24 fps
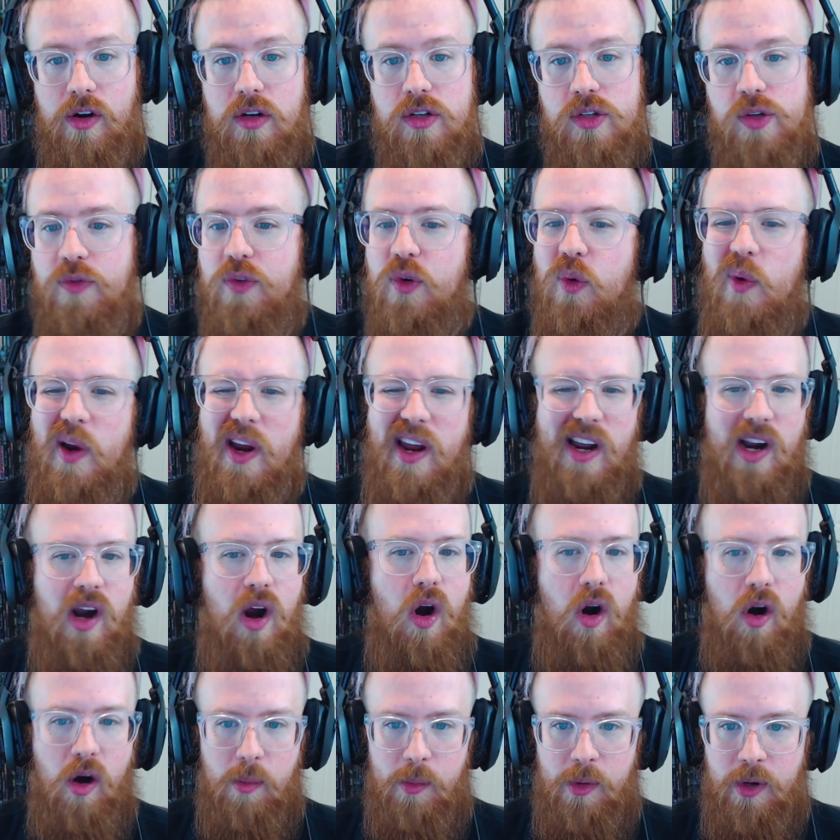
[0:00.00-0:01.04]
So if you're wearing
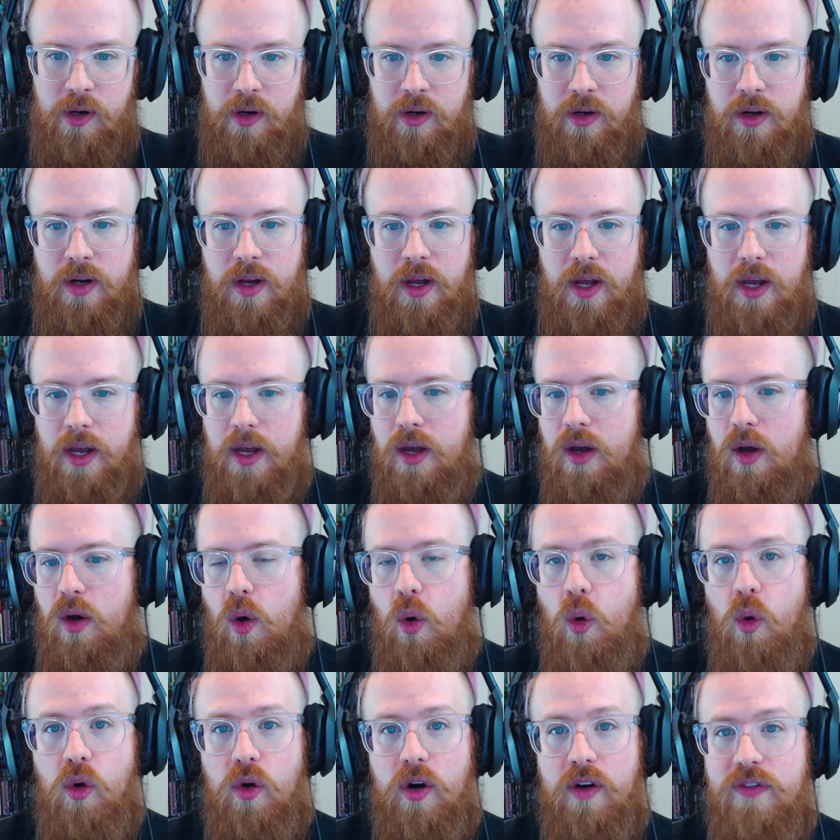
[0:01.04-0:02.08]
armor
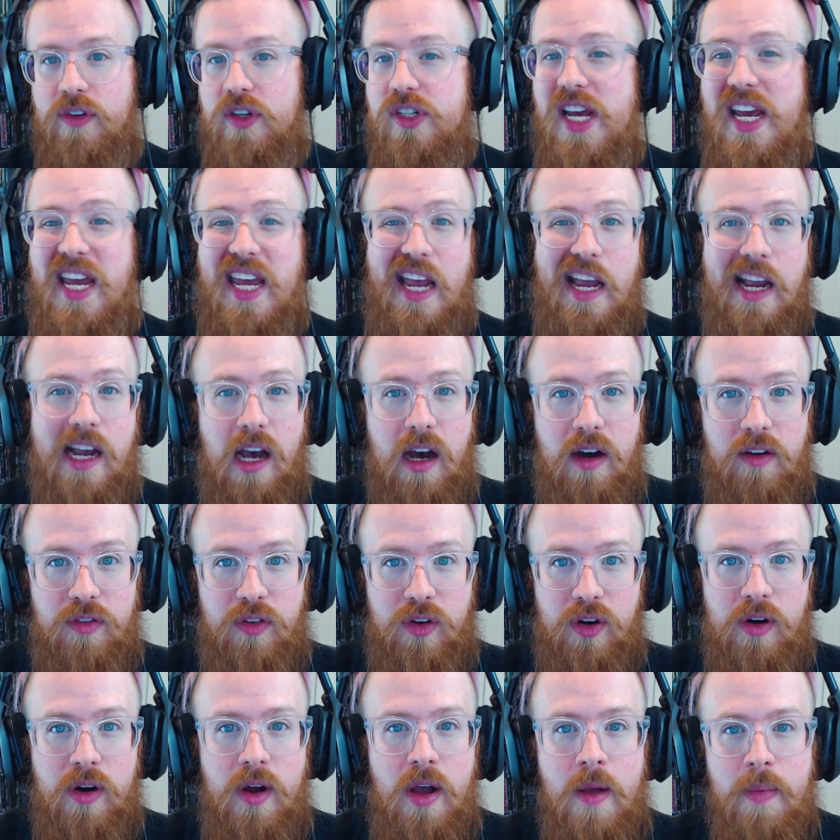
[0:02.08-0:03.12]
or if you're taking
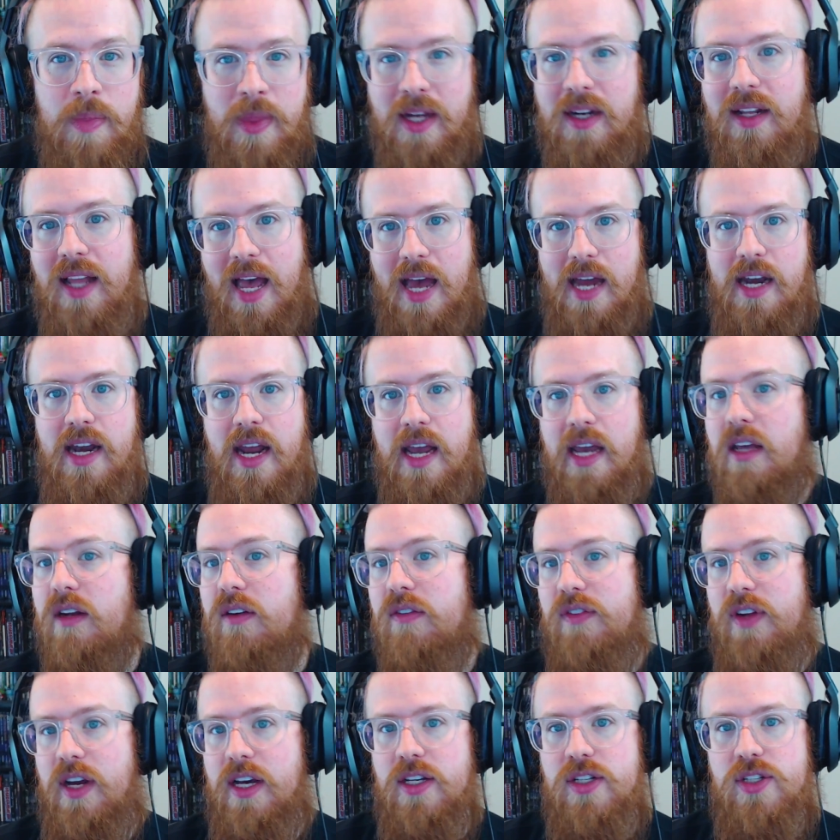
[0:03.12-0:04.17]
cover, that'll add negative
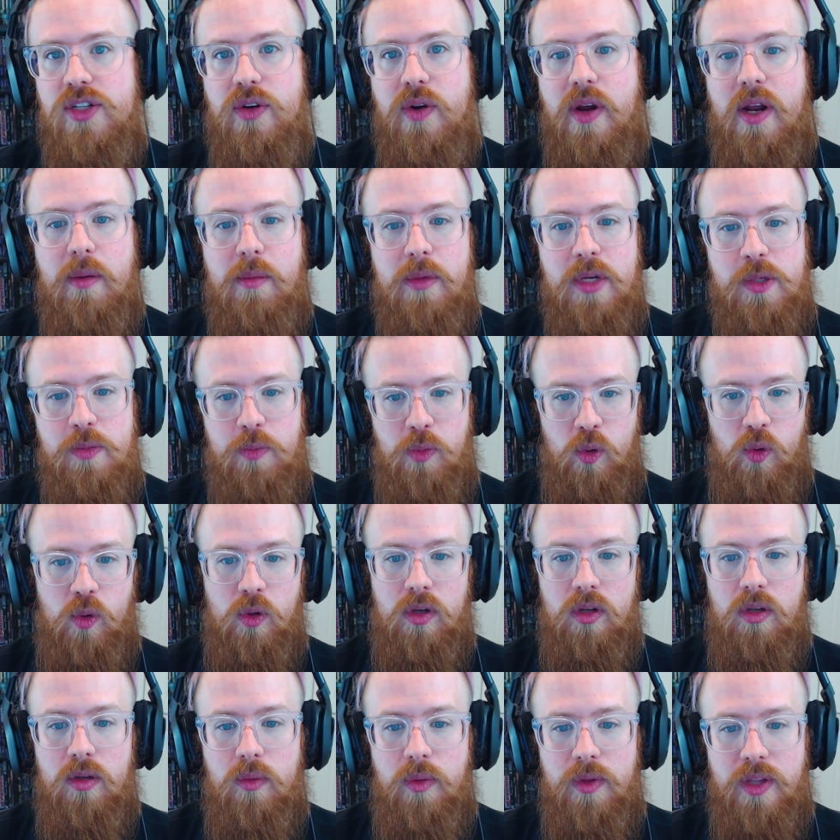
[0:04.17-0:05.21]
dice to your enemy's
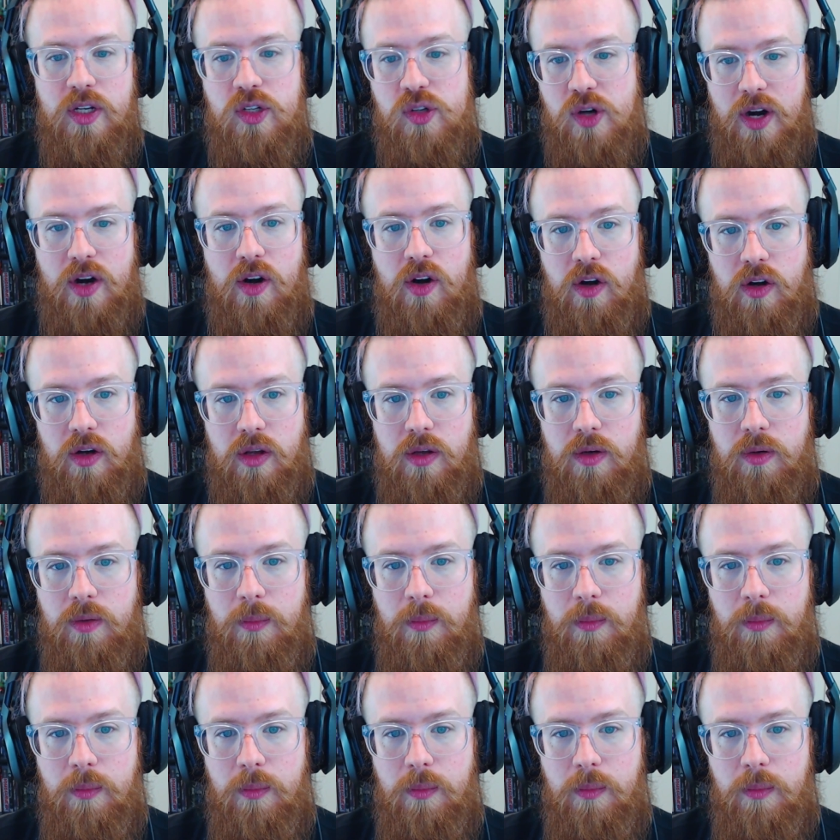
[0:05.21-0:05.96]
pool when they try to hurt you.